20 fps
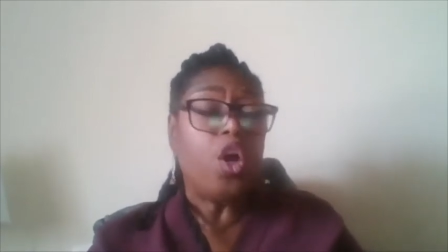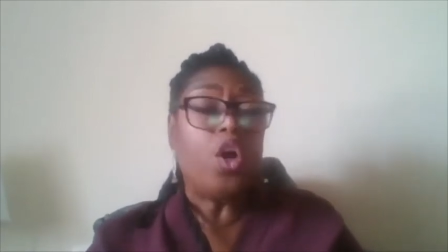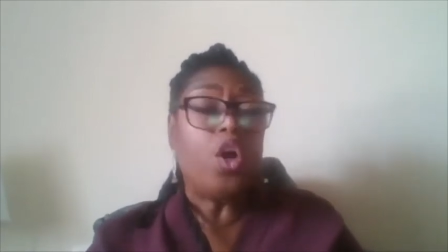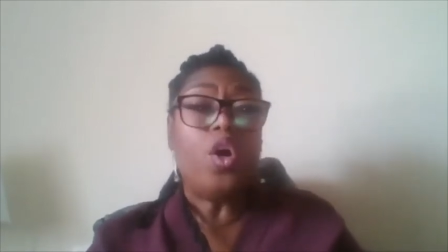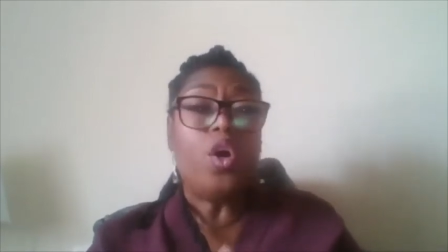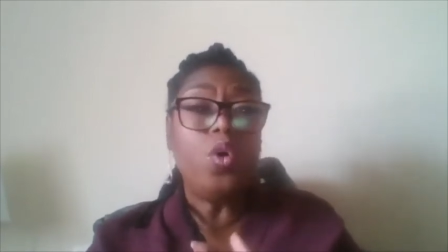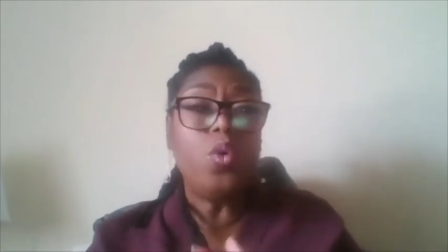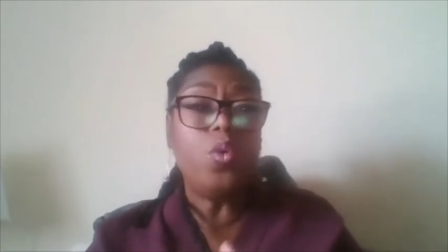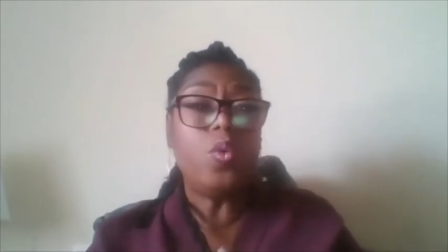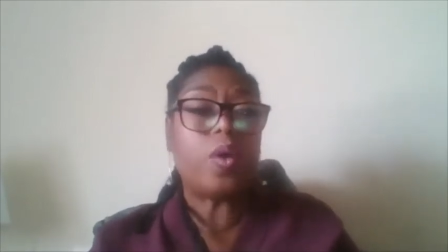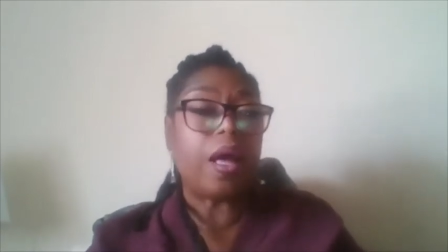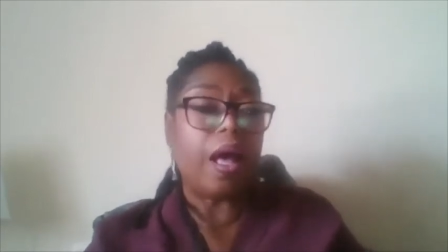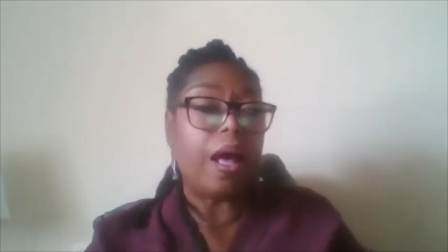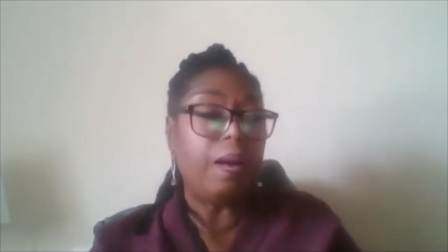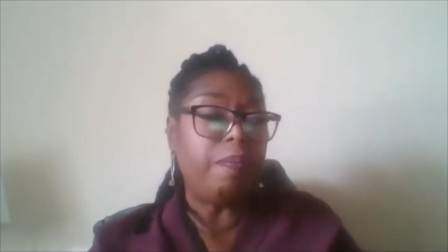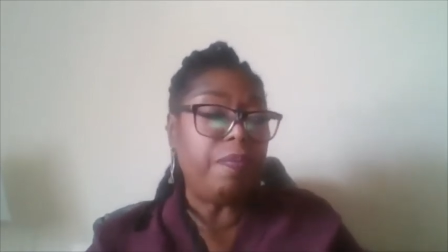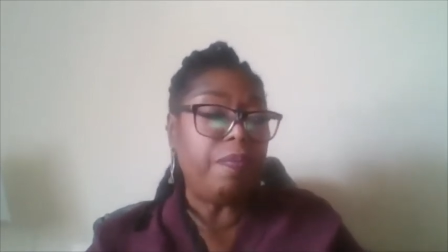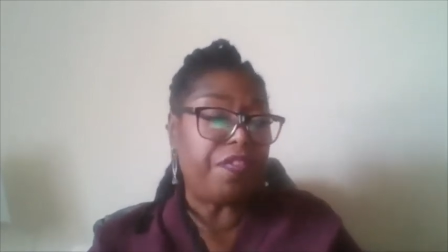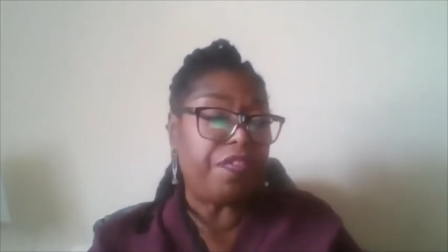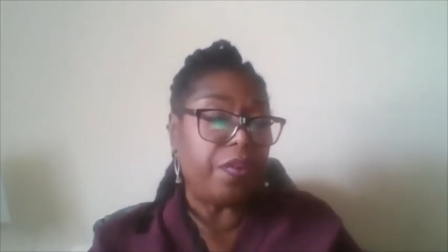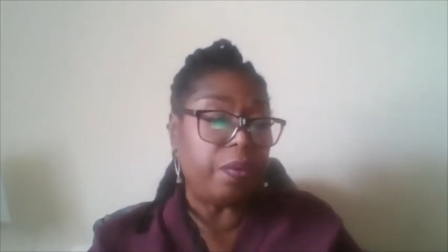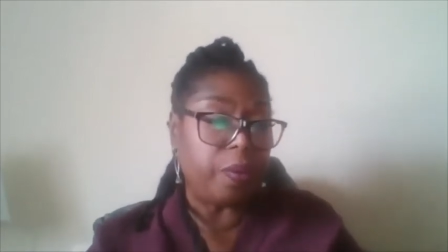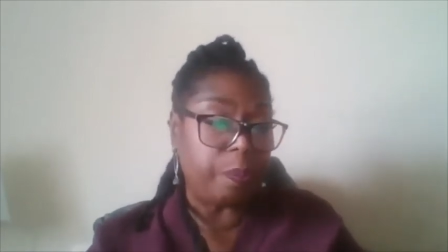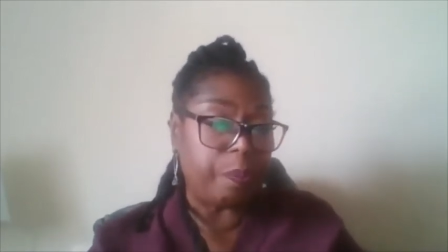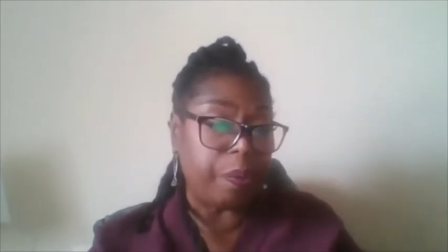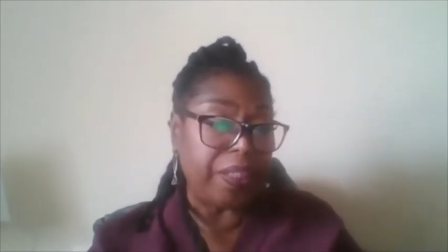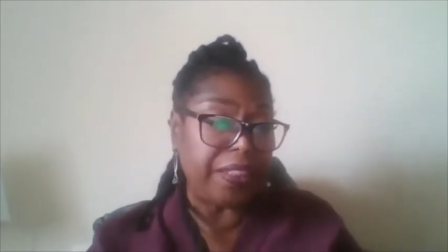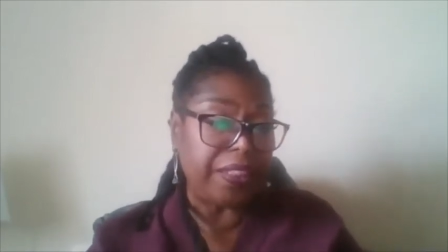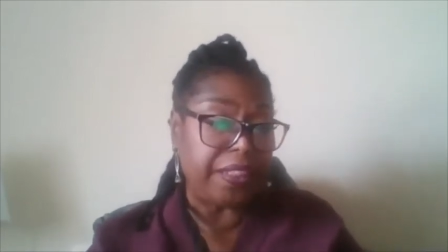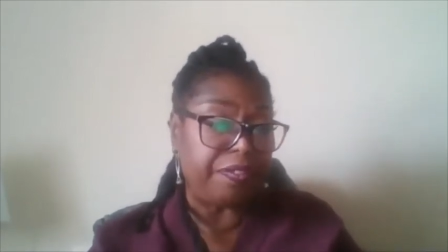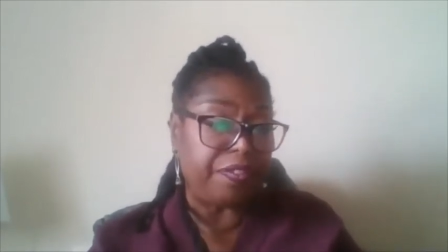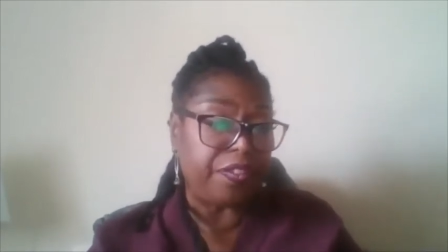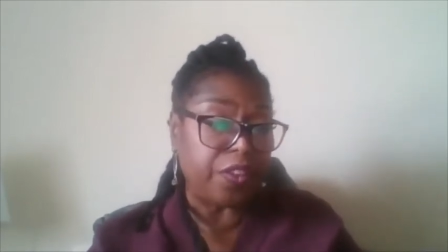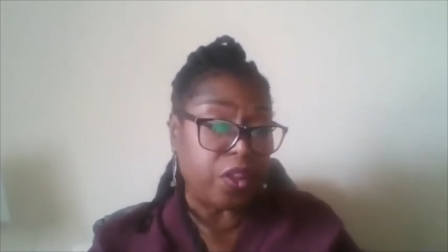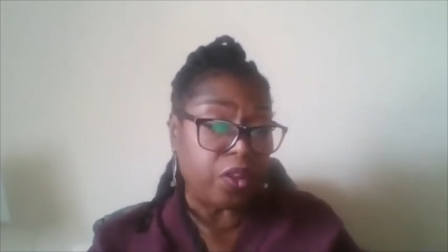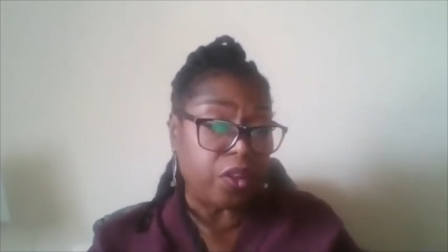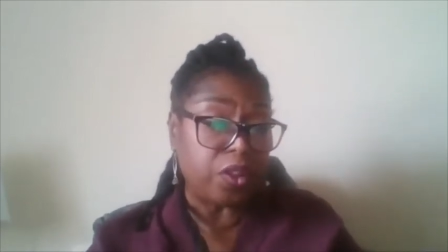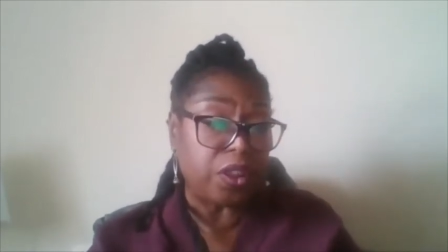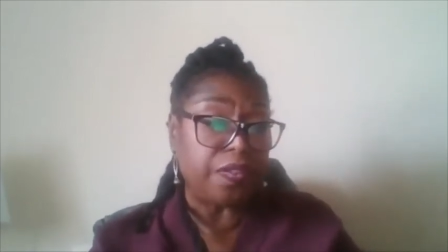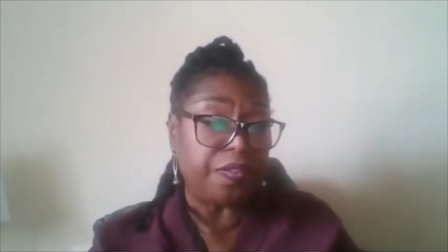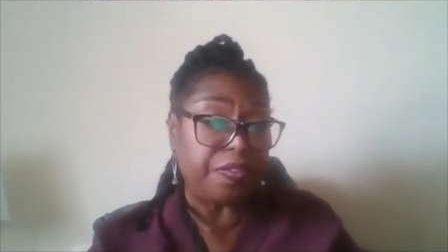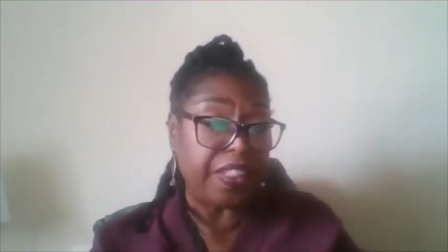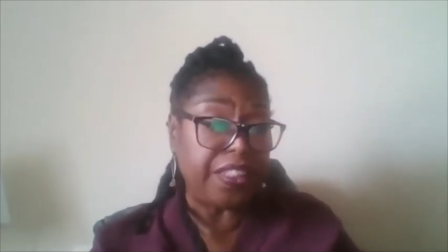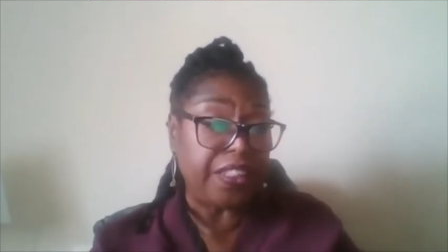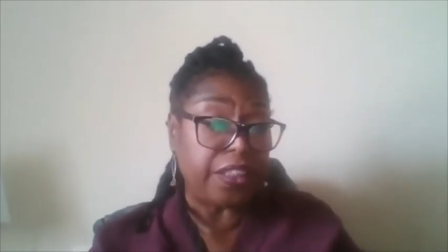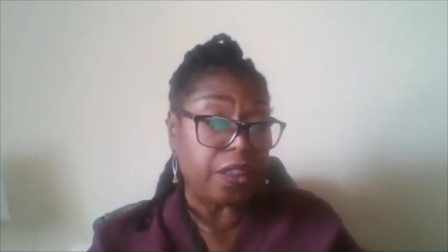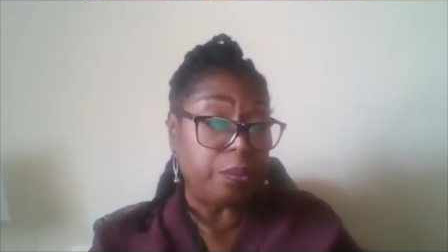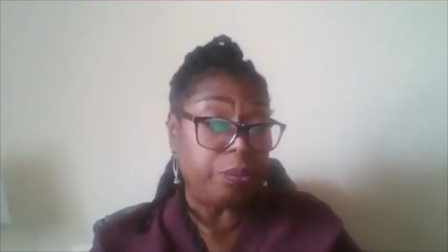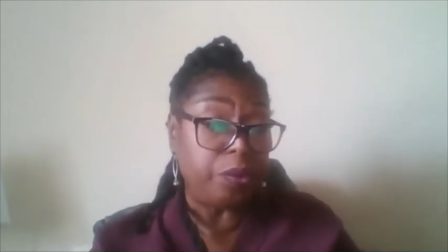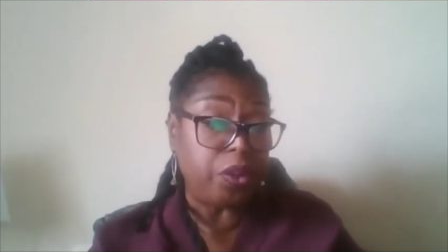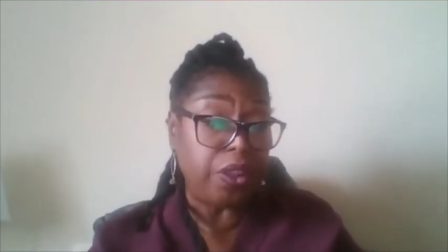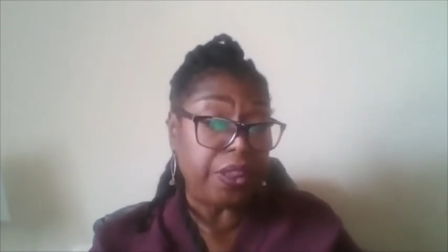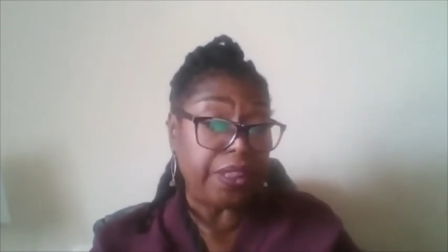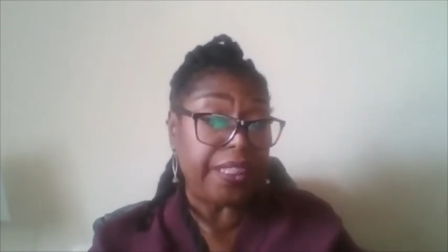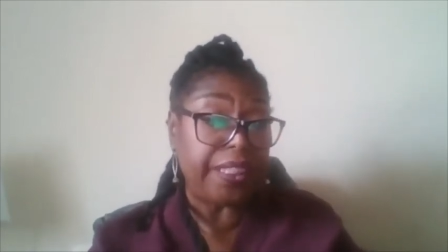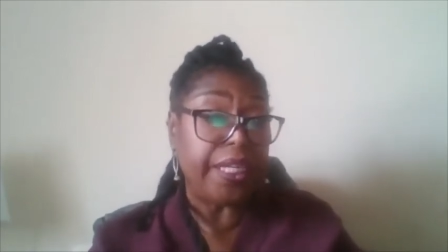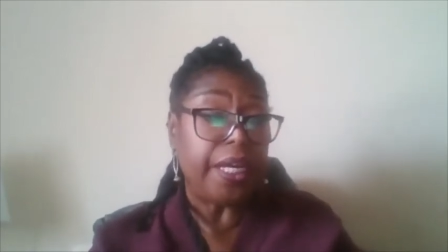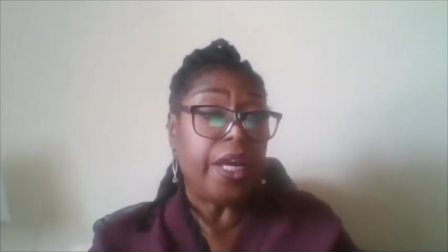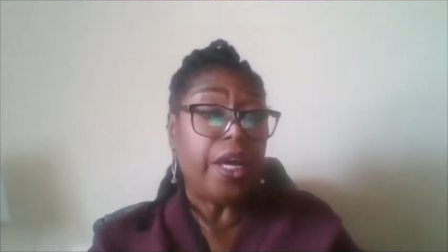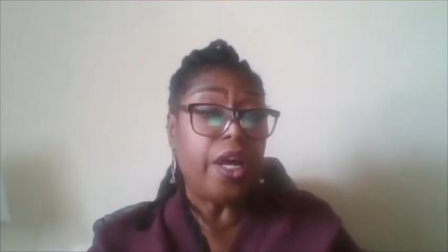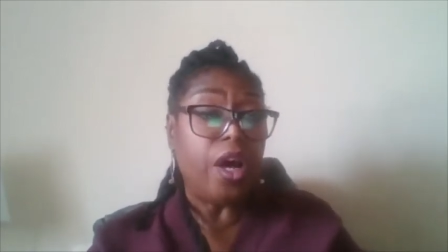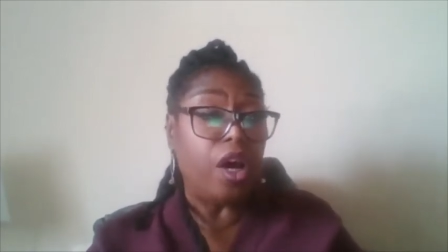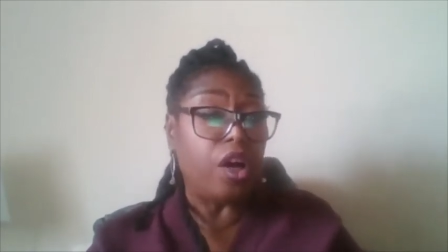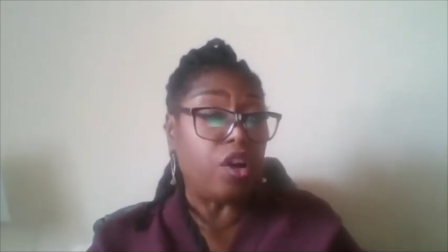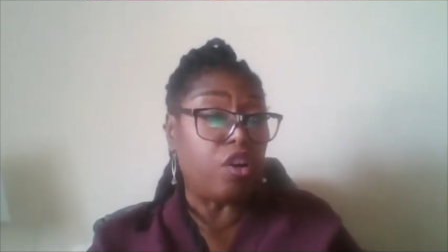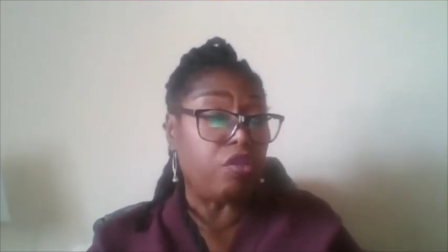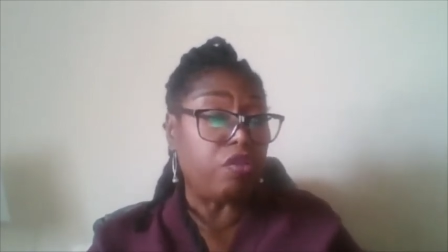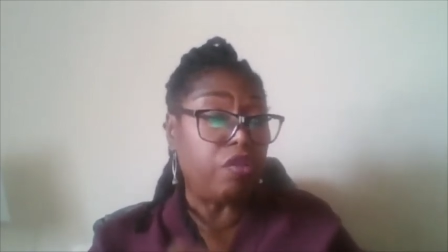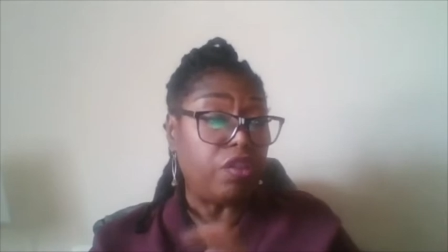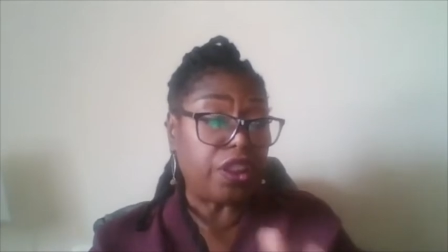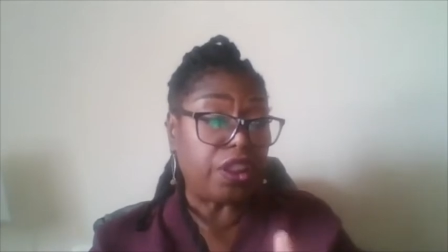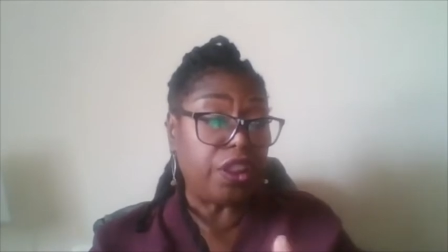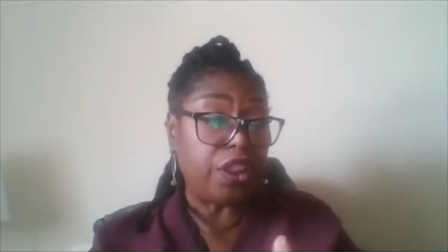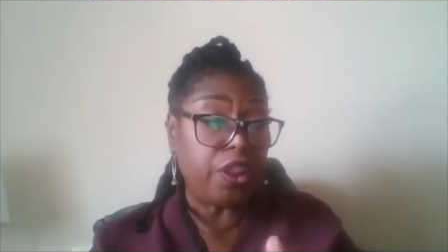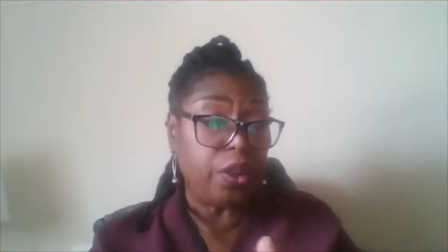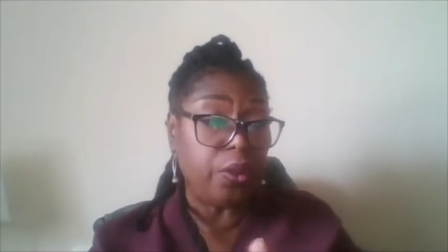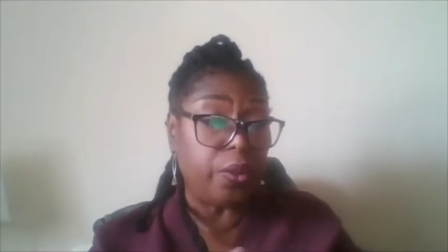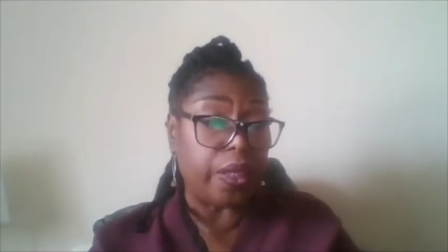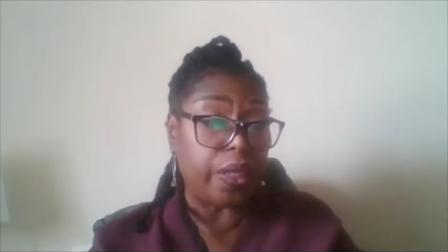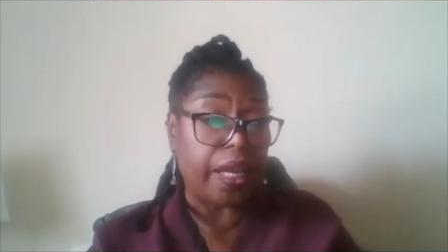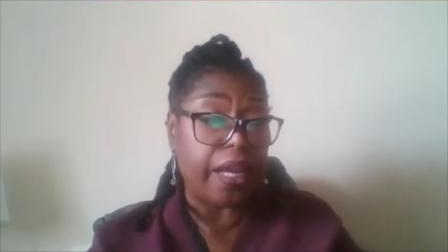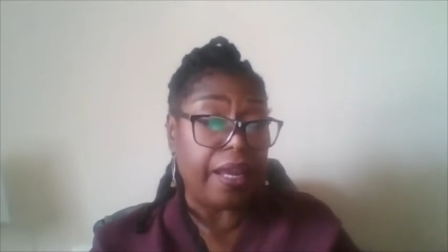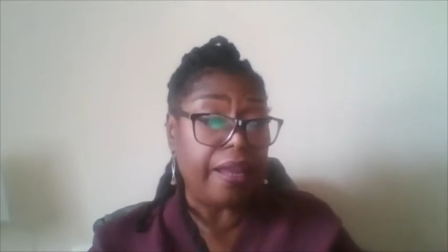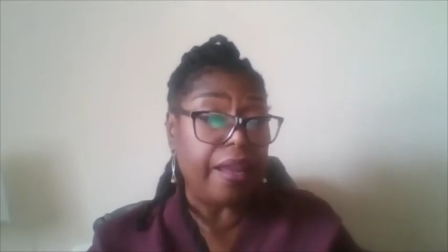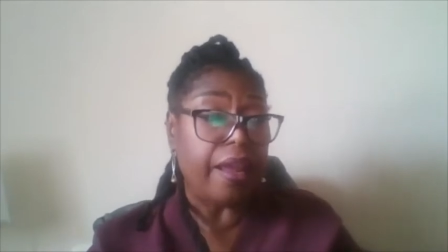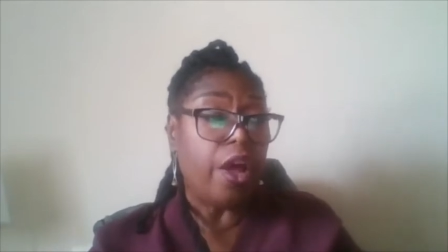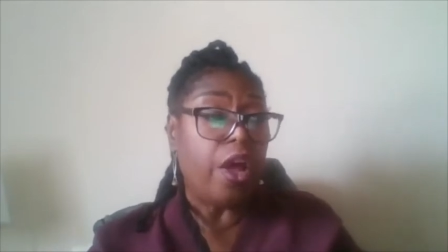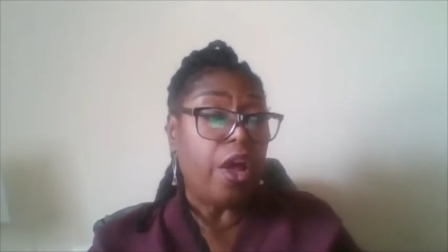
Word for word: who come from the Pentecostal faith community across the UK